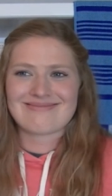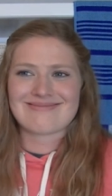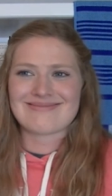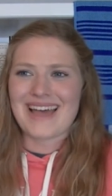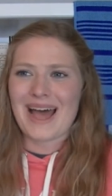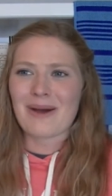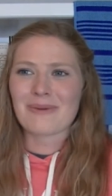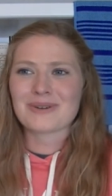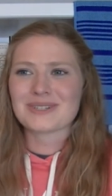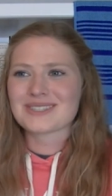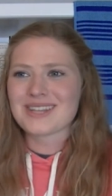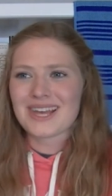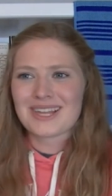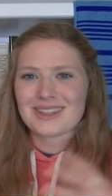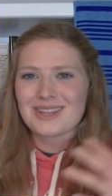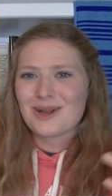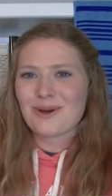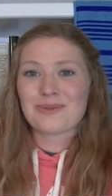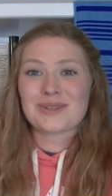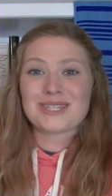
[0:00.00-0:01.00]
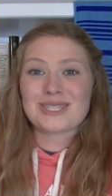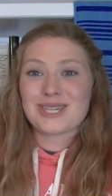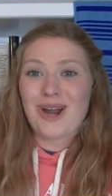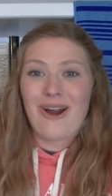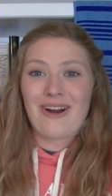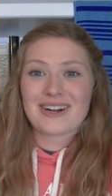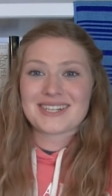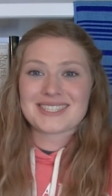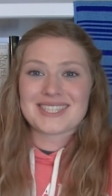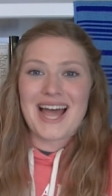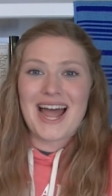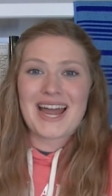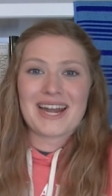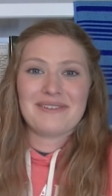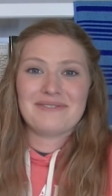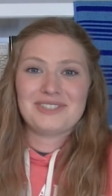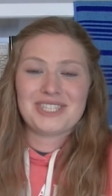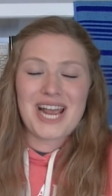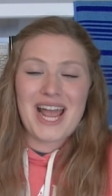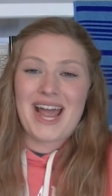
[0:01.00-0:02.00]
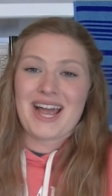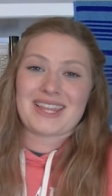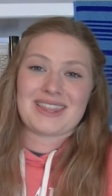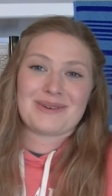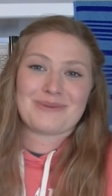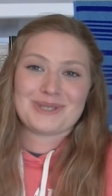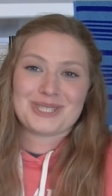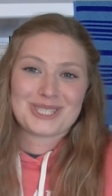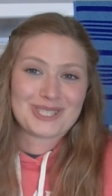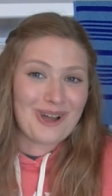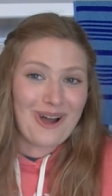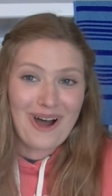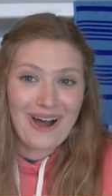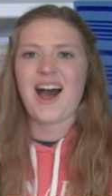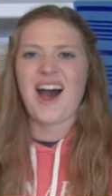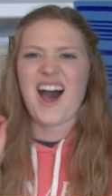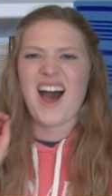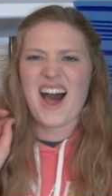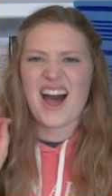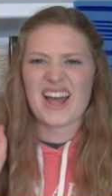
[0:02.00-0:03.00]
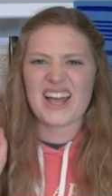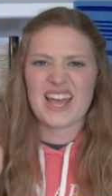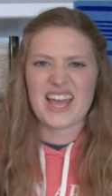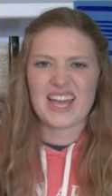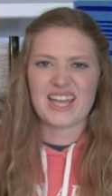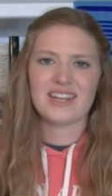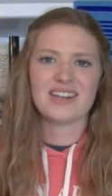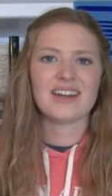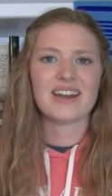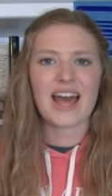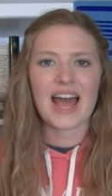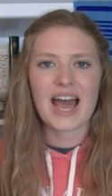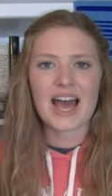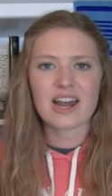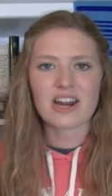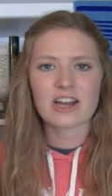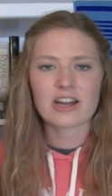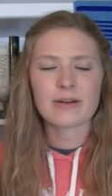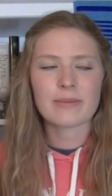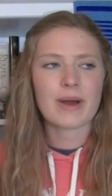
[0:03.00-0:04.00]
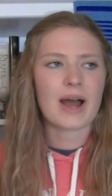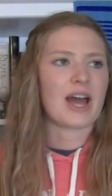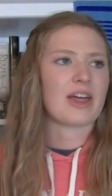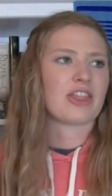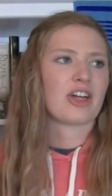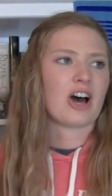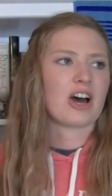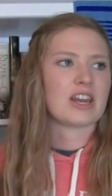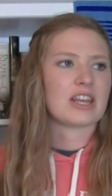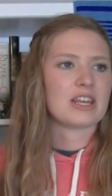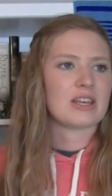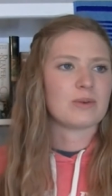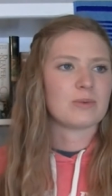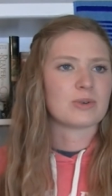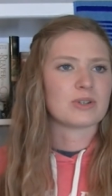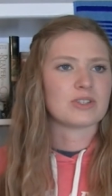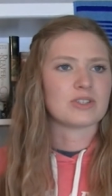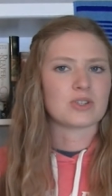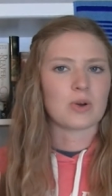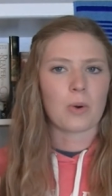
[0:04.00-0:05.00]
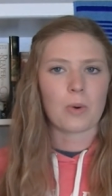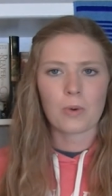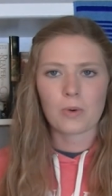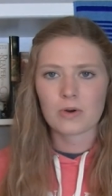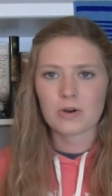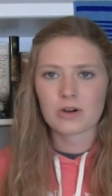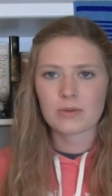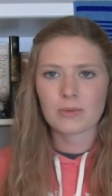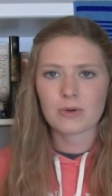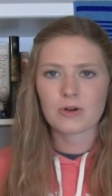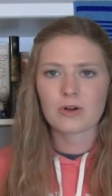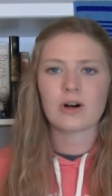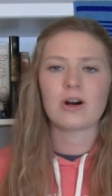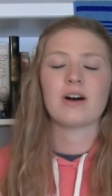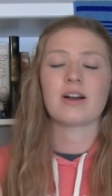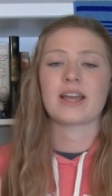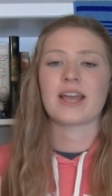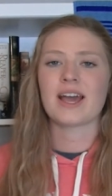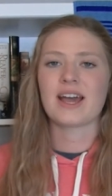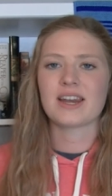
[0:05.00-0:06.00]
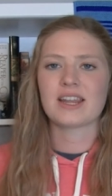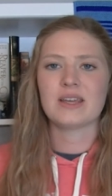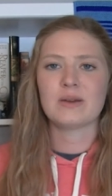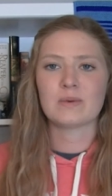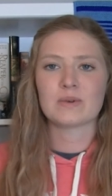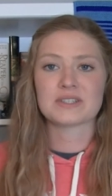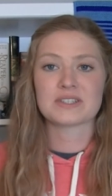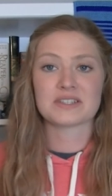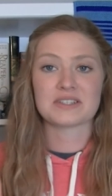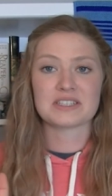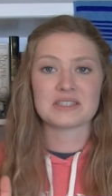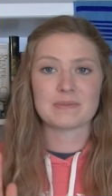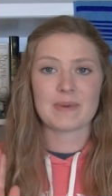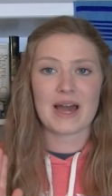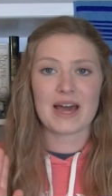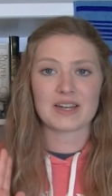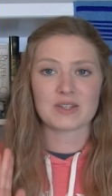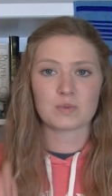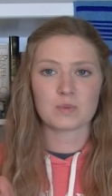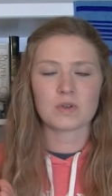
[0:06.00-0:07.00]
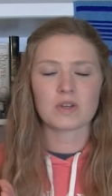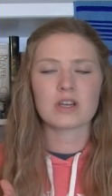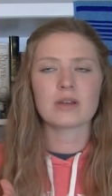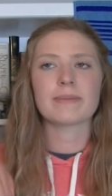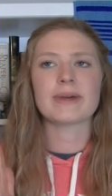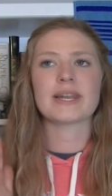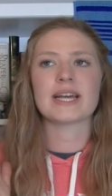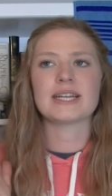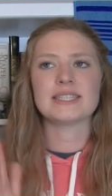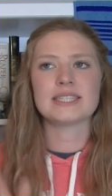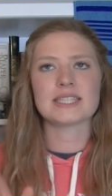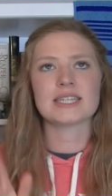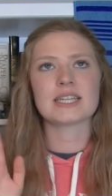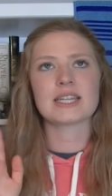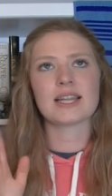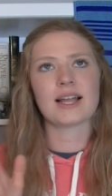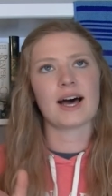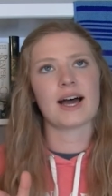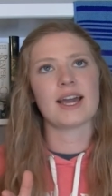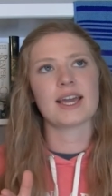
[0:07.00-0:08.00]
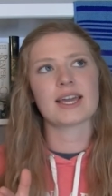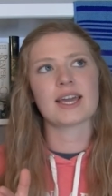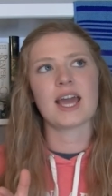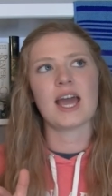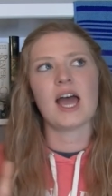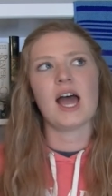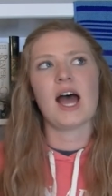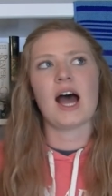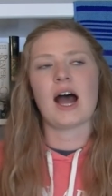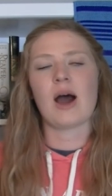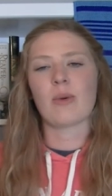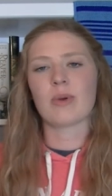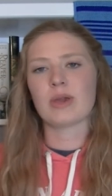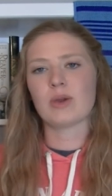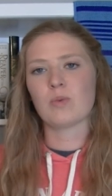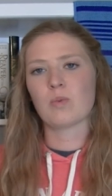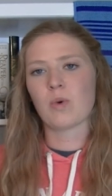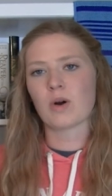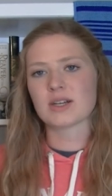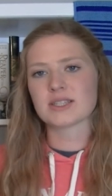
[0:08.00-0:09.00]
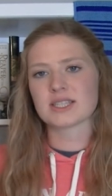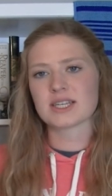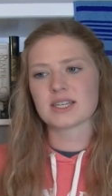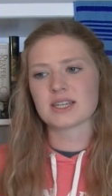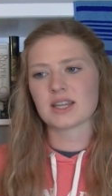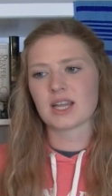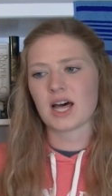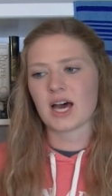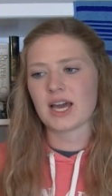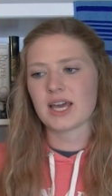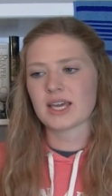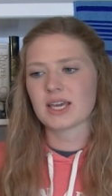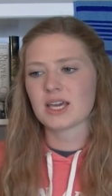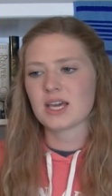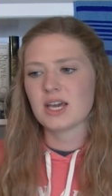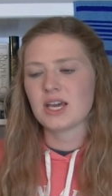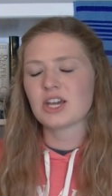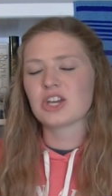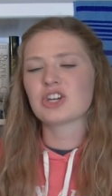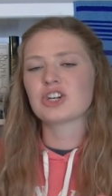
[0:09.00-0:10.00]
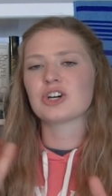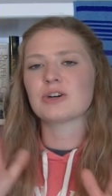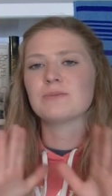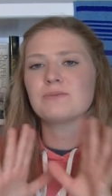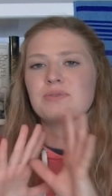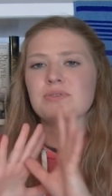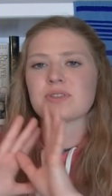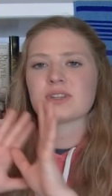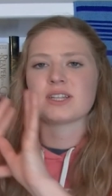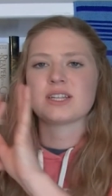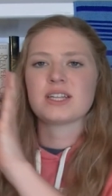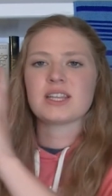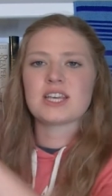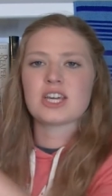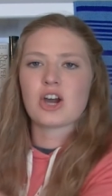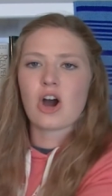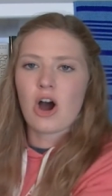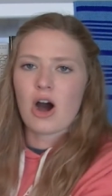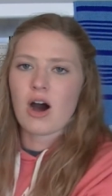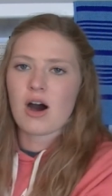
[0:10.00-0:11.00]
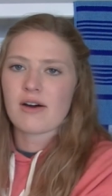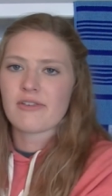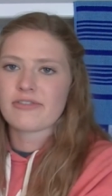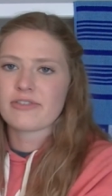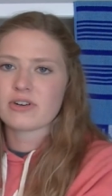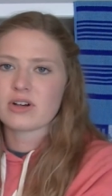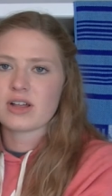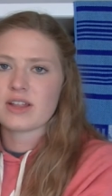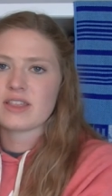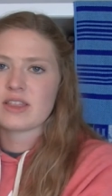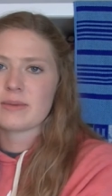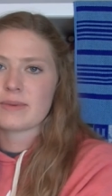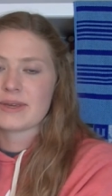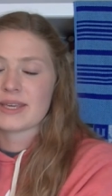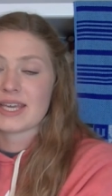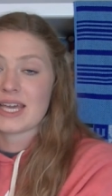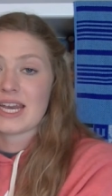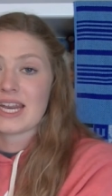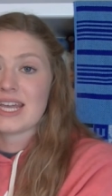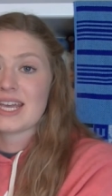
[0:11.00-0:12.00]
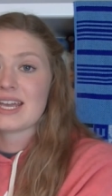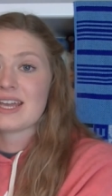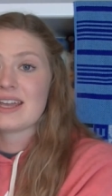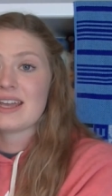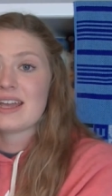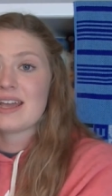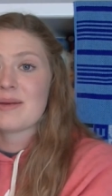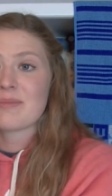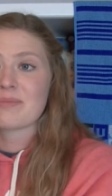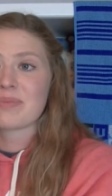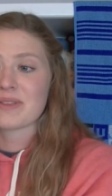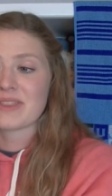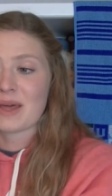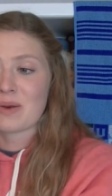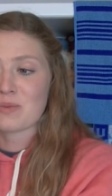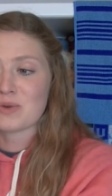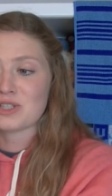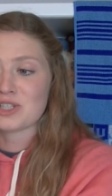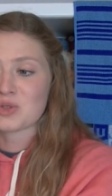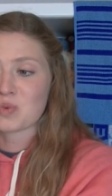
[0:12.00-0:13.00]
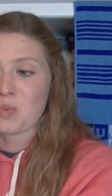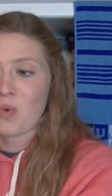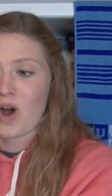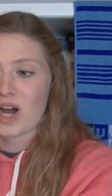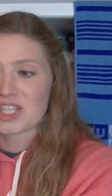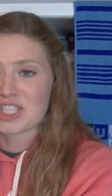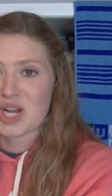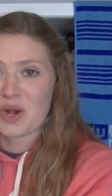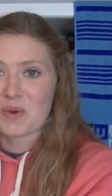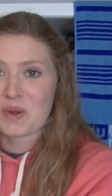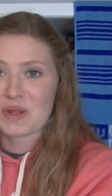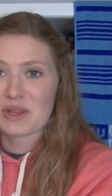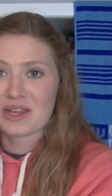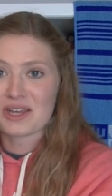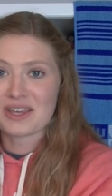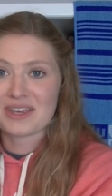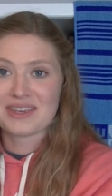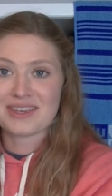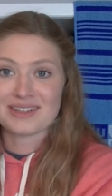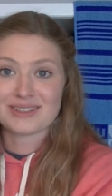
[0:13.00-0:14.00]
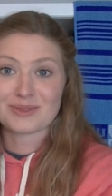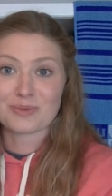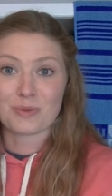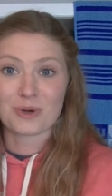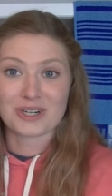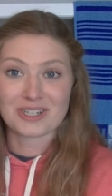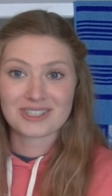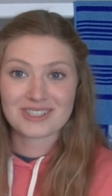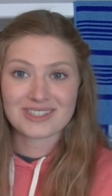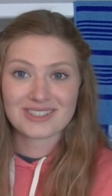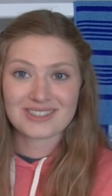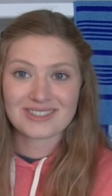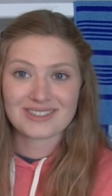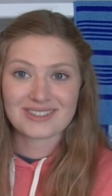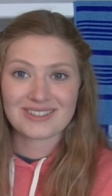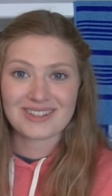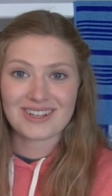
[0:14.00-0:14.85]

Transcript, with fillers: that was like the only dark side of Jack that we saw. I hated Adam. I thought he was horrible. Again, he wasn't as bad as William, and I did like how he wasn't like completely awful in the beginning, but then we just watch how he like gets worse.